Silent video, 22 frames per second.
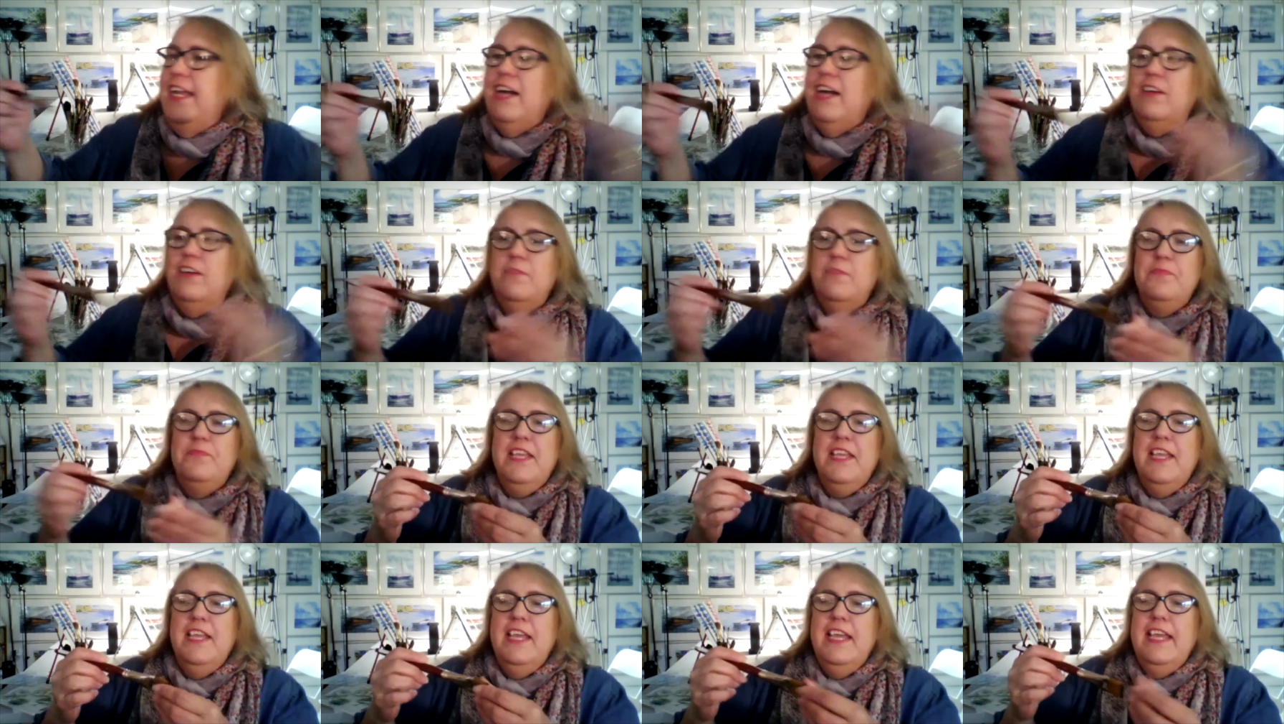Now,
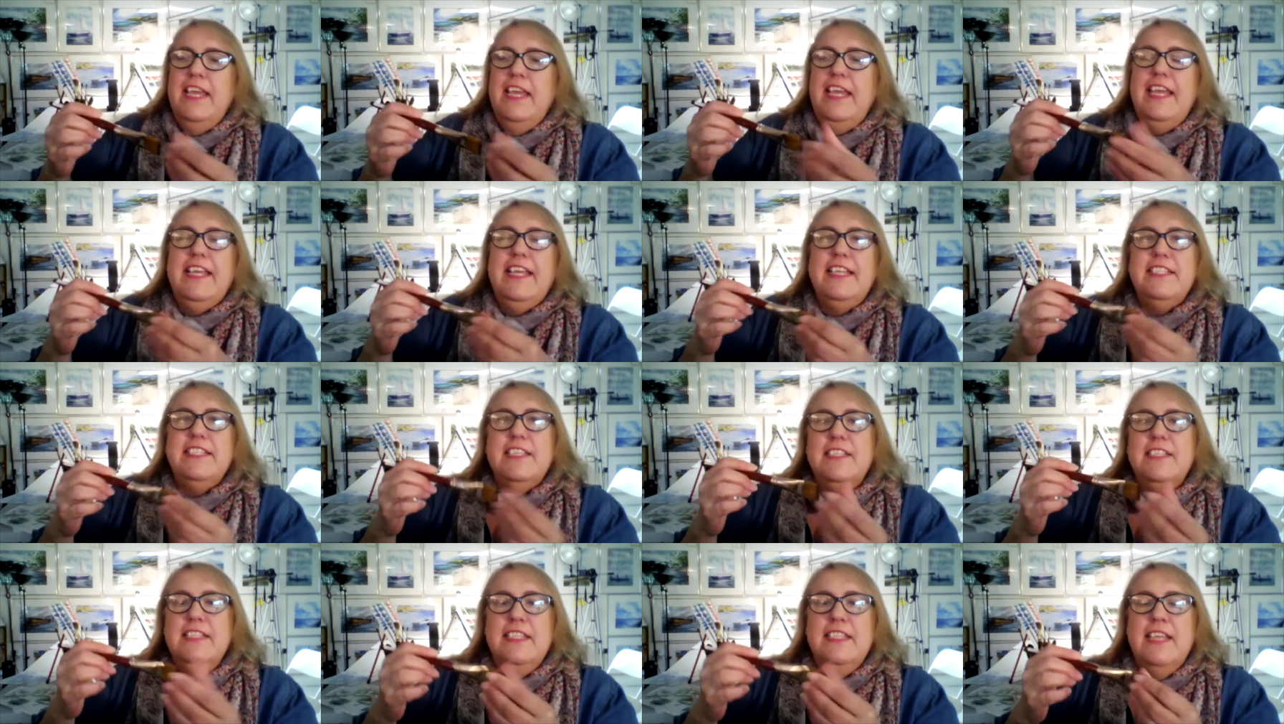it
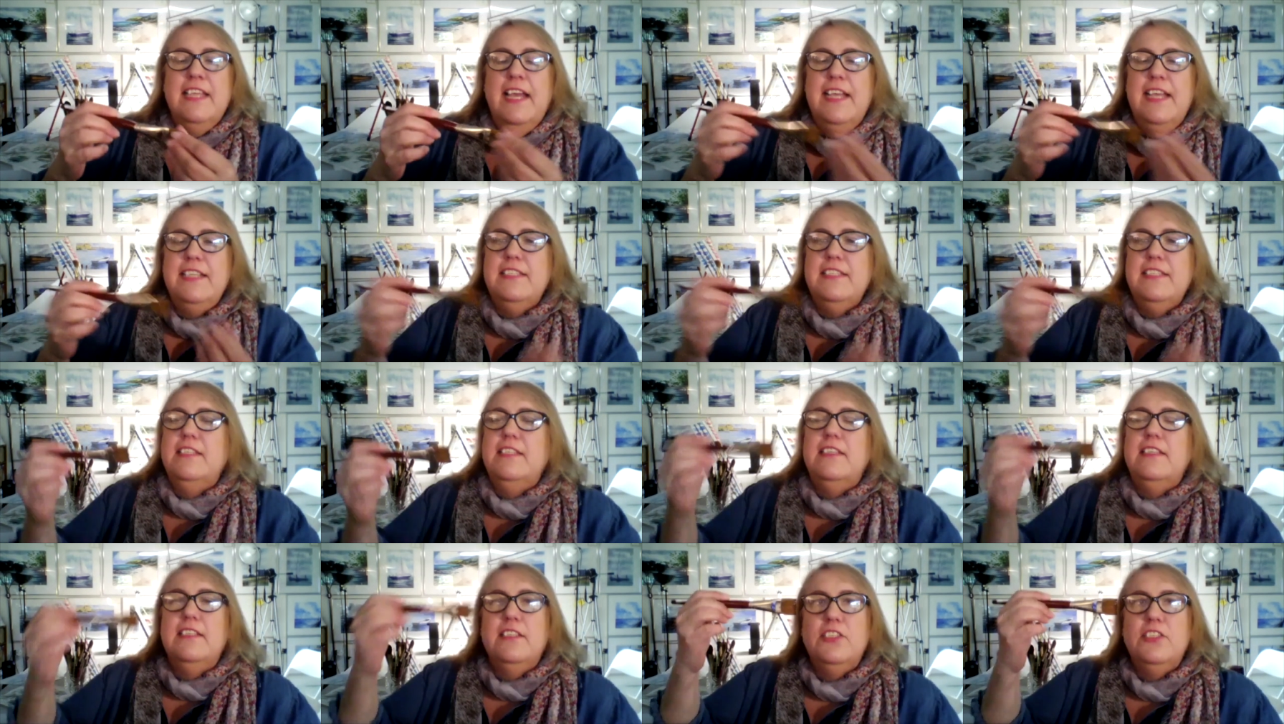gets a
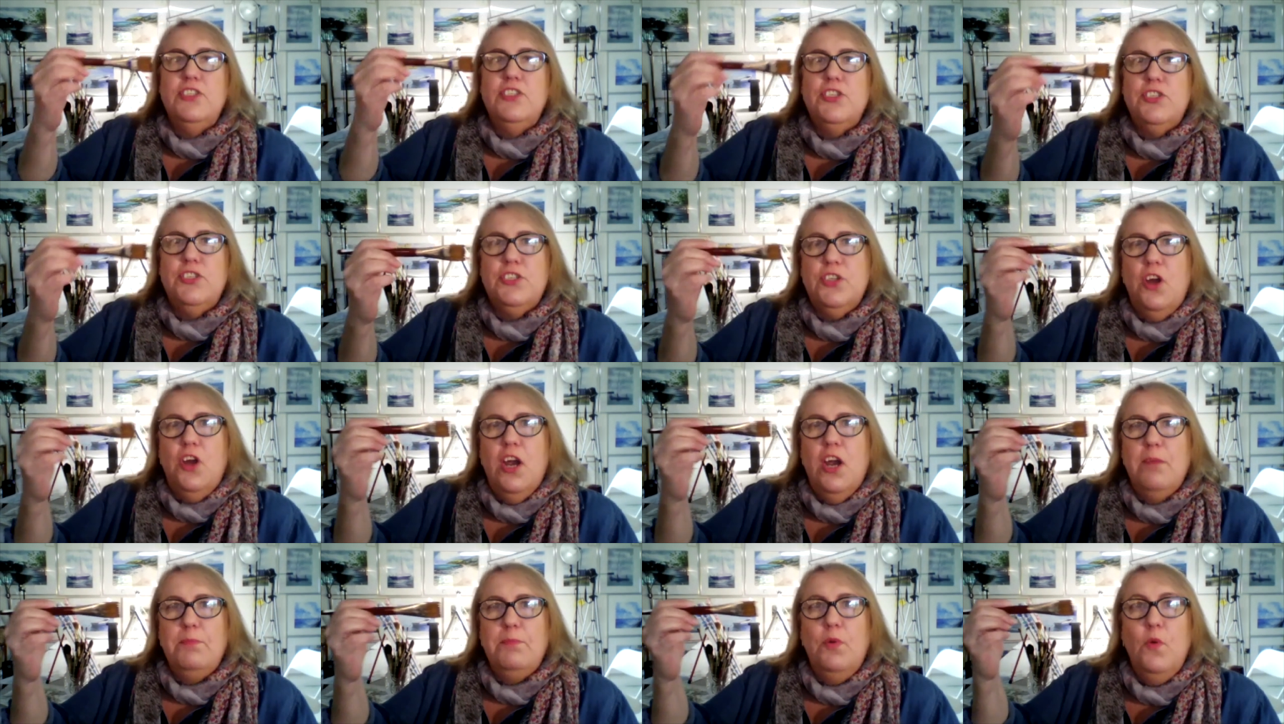nice
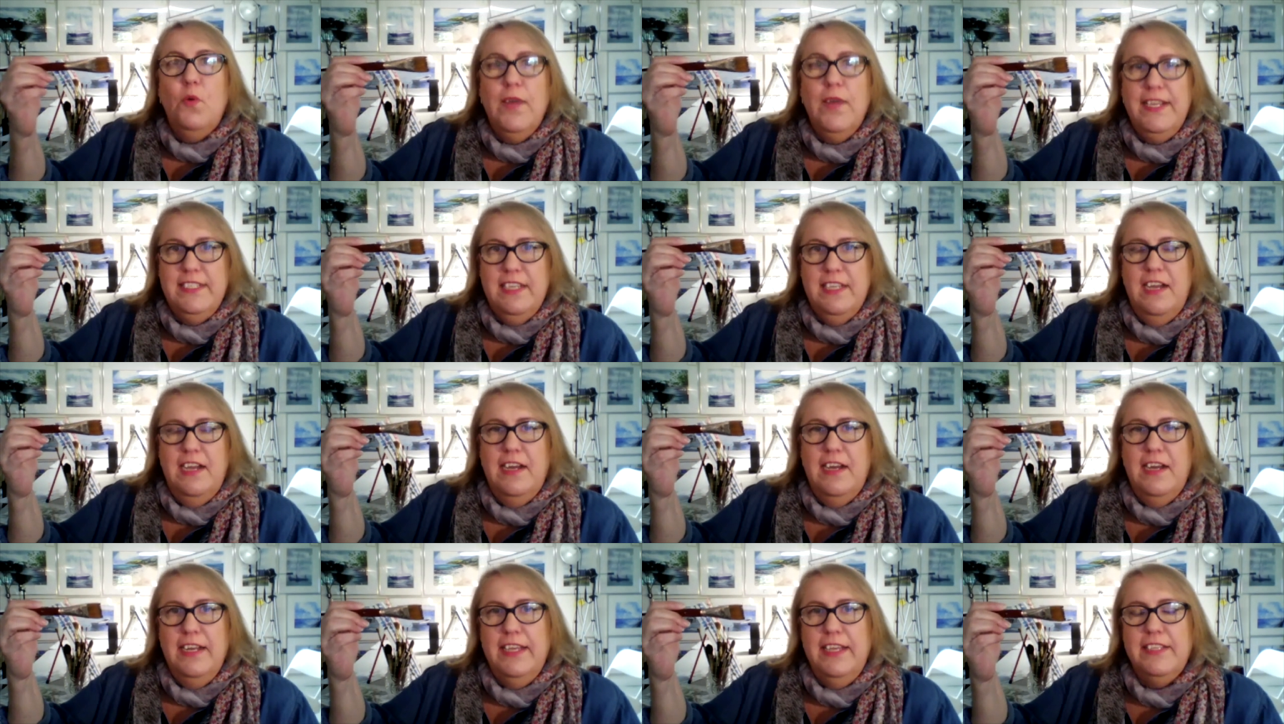sharp point
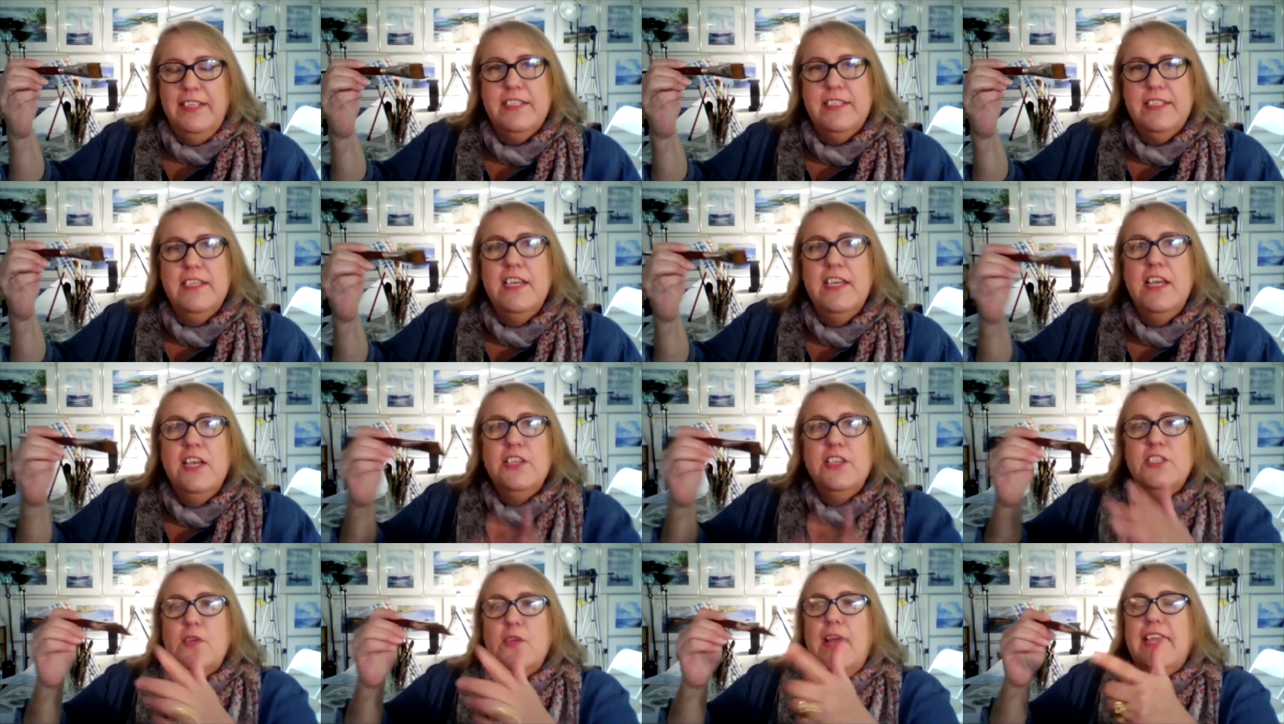on it.
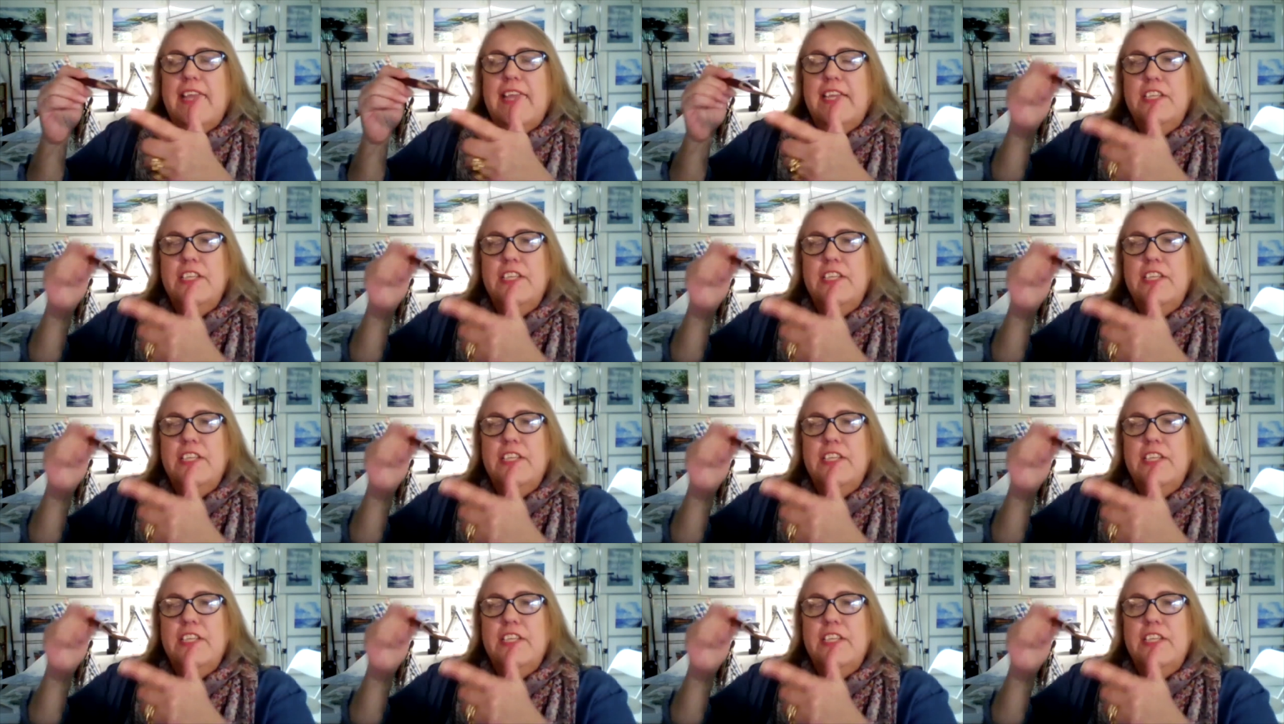So I can